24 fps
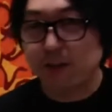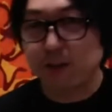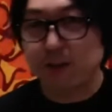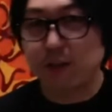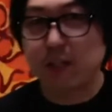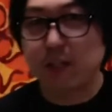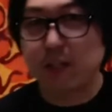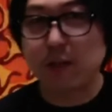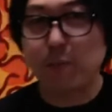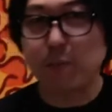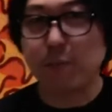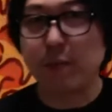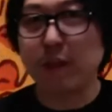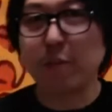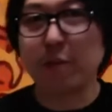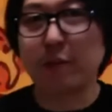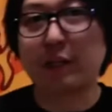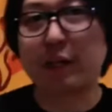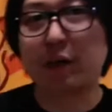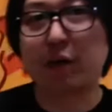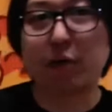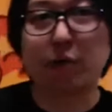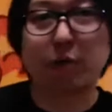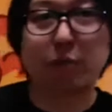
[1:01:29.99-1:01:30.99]
Let me
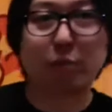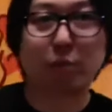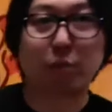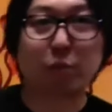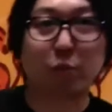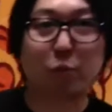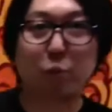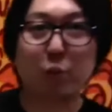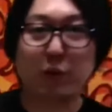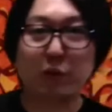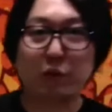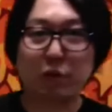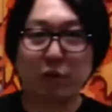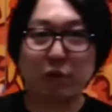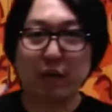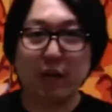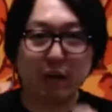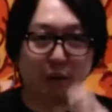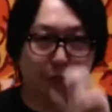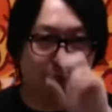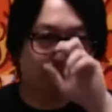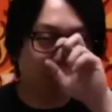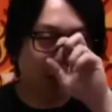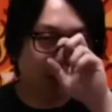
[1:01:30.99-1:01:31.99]
tell you, we do
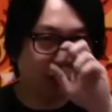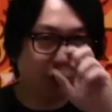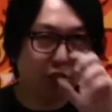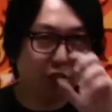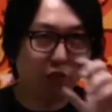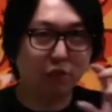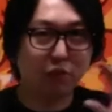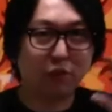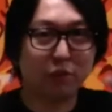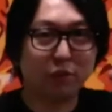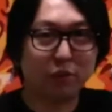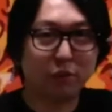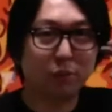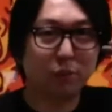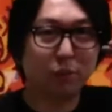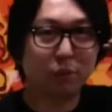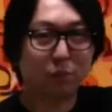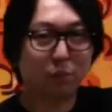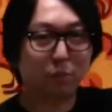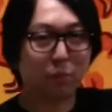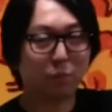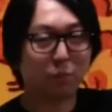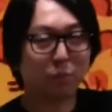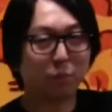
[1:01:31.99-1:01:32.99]
have this.
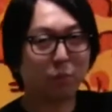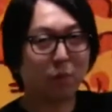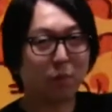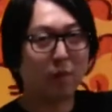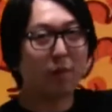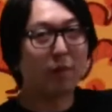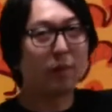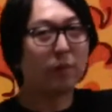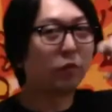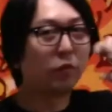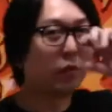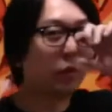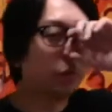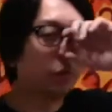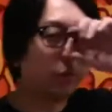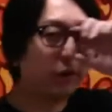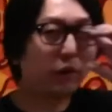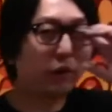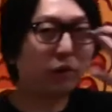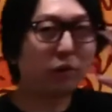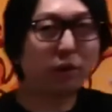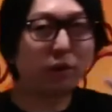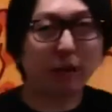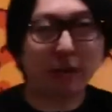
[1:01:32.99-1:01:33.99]
So we
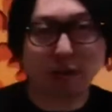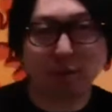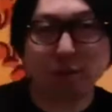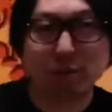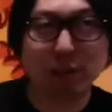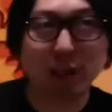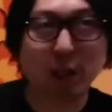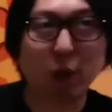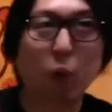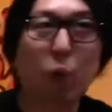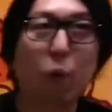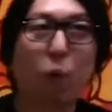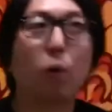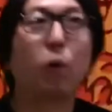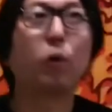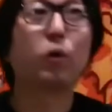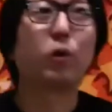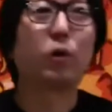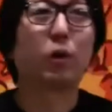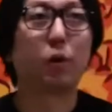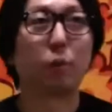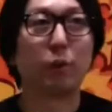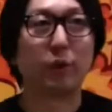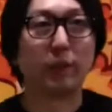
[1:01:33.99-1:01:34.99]
do have the
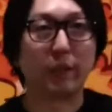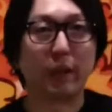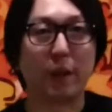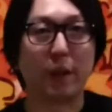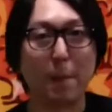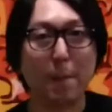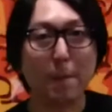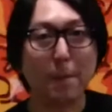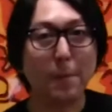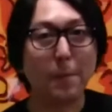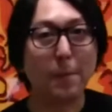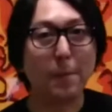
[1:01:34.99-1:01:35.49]
older with them.